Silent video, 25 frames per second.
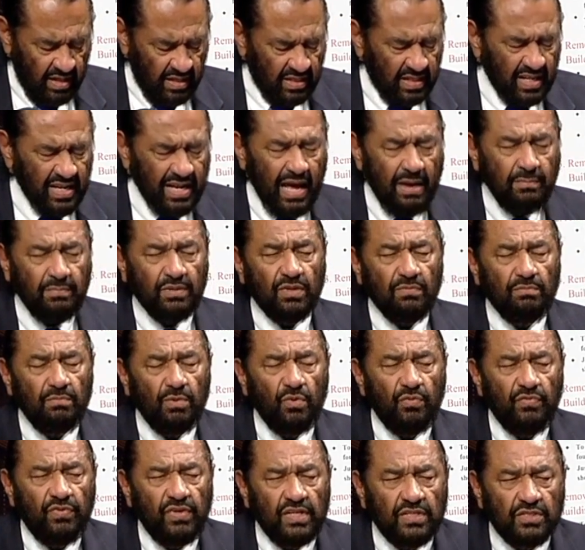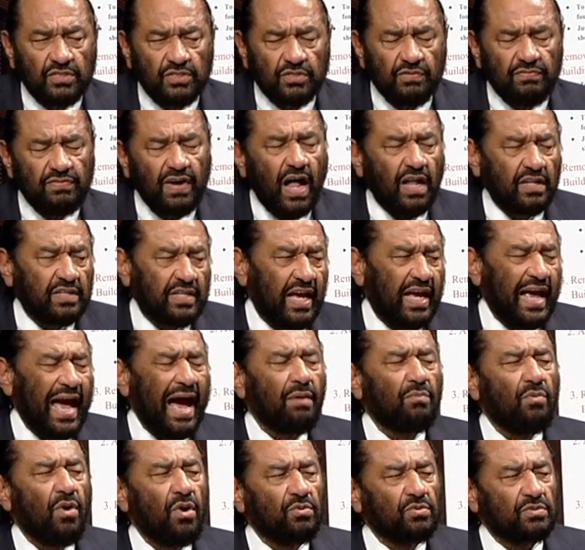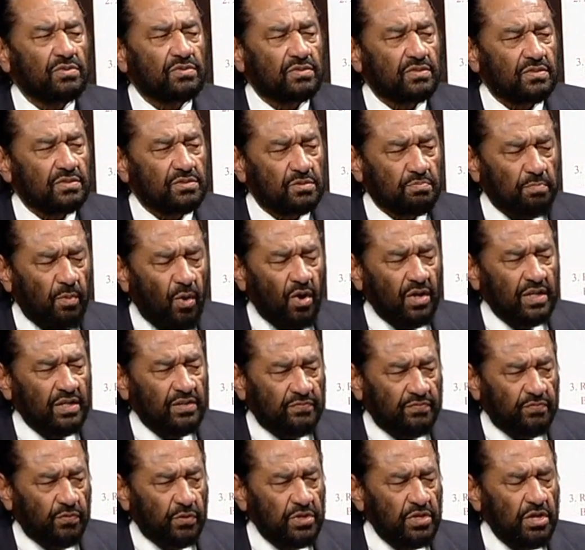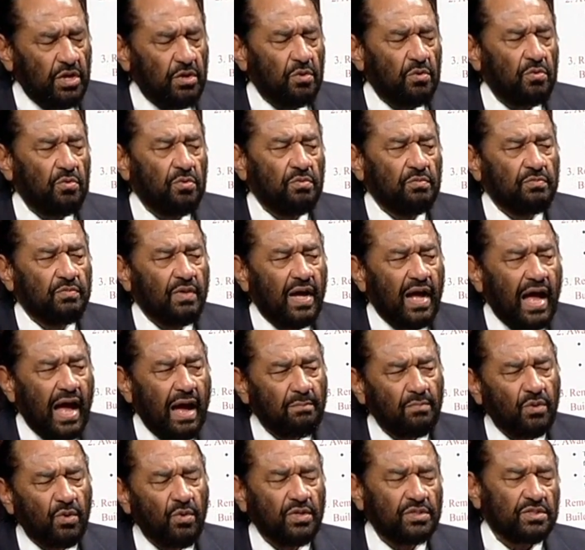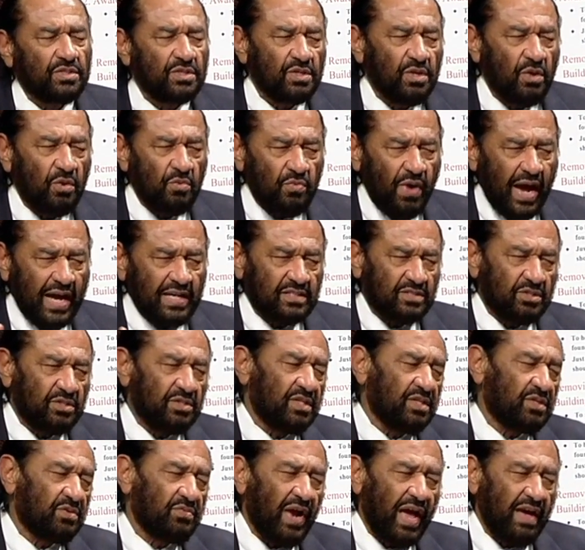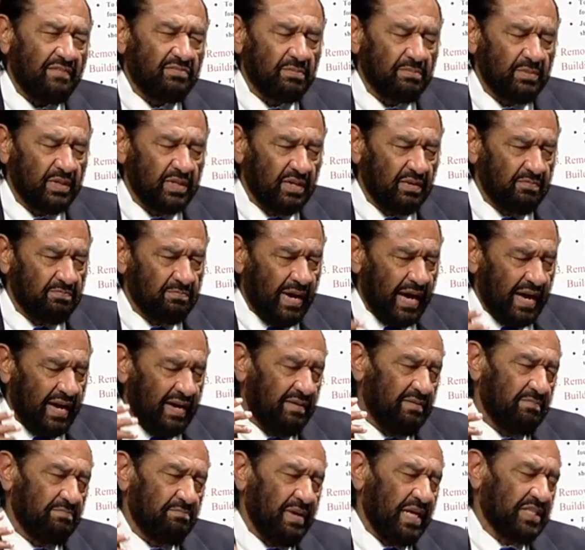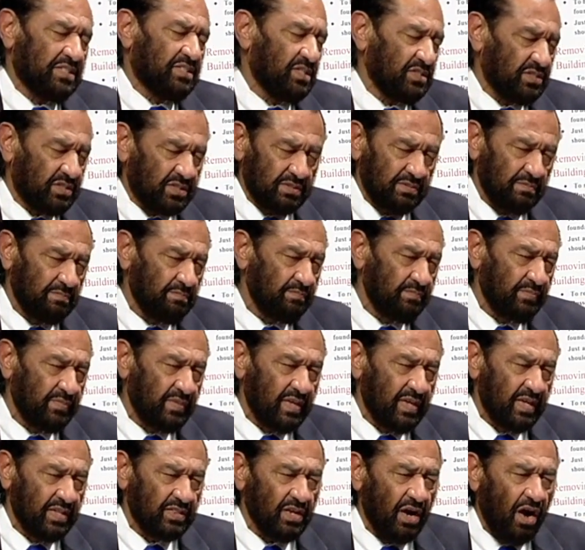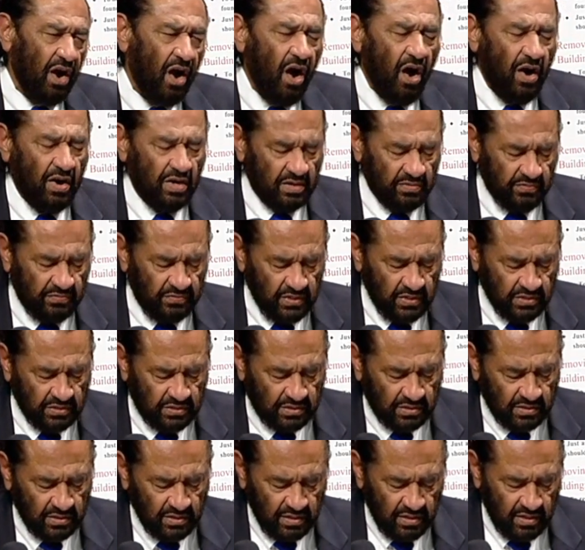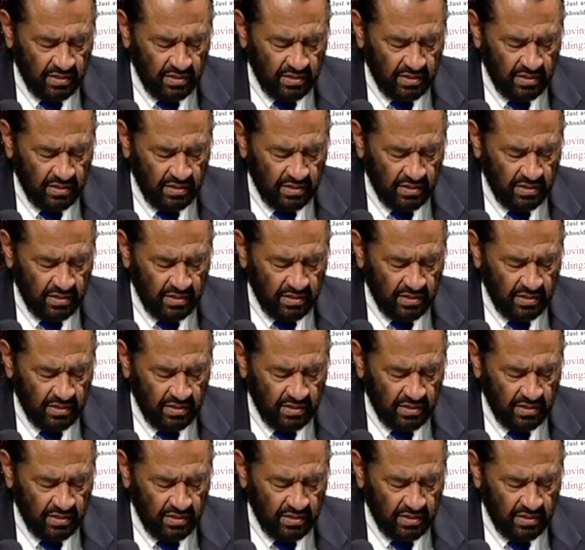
The name of the movie is Chevalier. I won't spoil it for you. I'm going to go right to the gravamen of my message, the heart of this.